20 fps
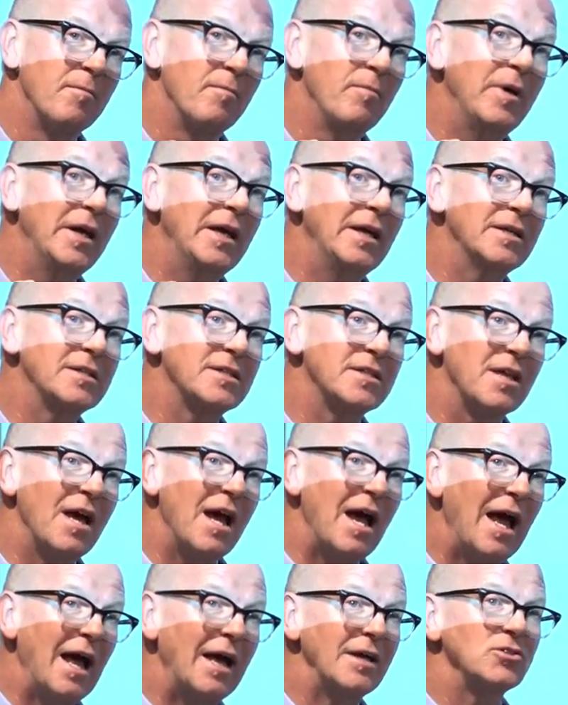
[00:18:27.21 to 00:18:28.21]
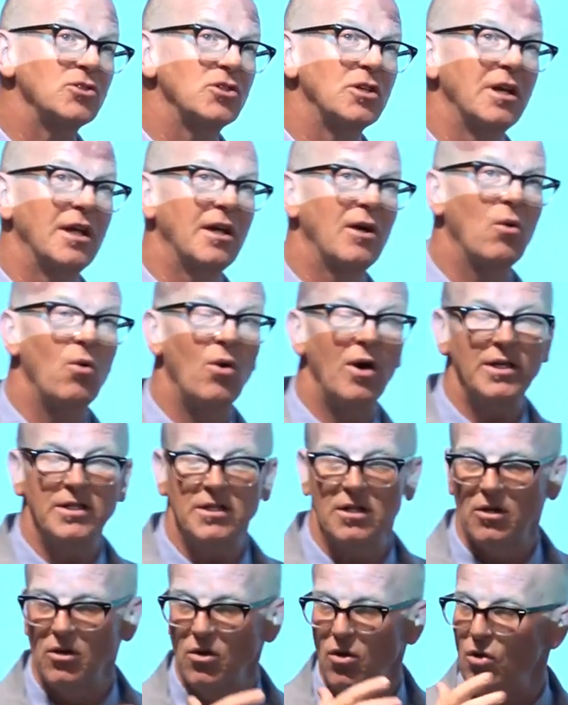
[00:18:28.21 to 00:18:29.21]
means that actually
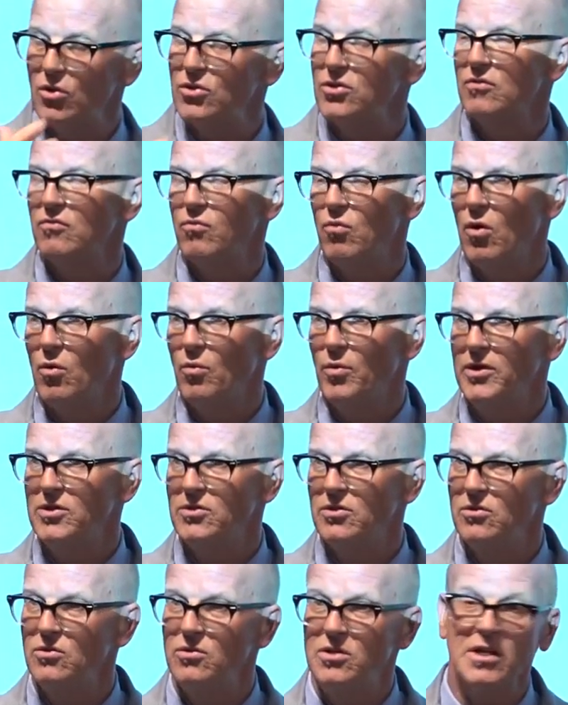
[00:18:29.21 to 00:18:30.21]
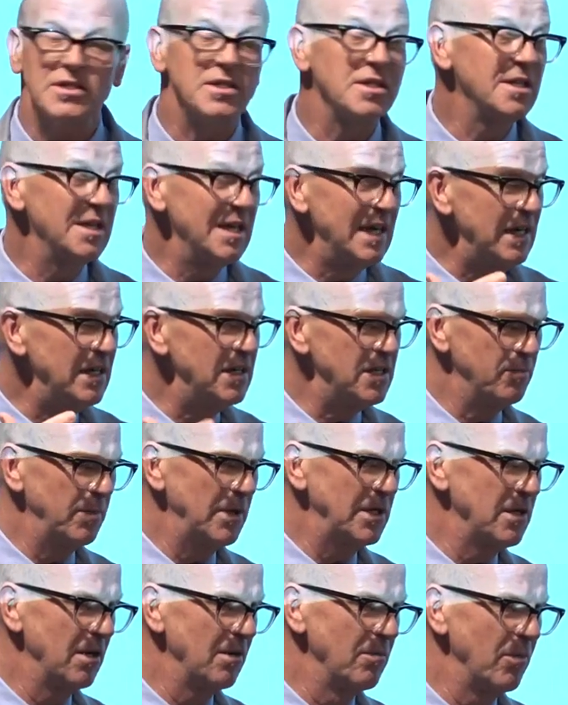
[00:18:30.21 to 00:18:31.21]
quite a lot of what we do doesn't need to
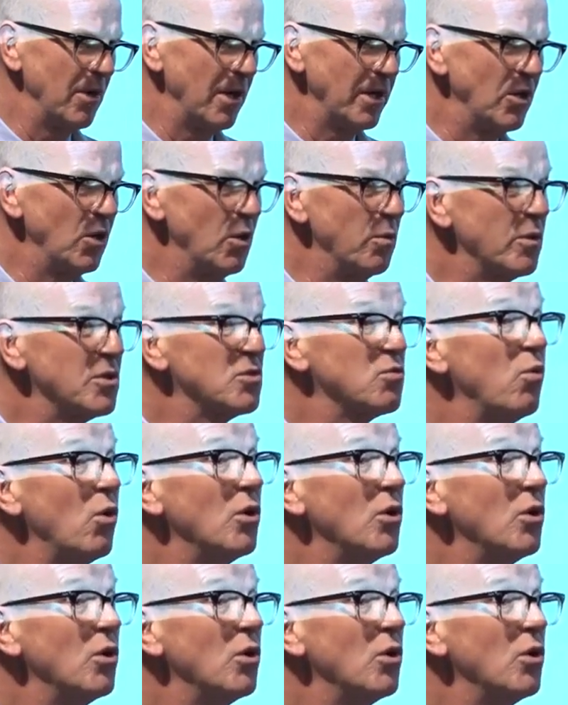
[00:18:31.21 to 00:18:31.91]
be done by humans.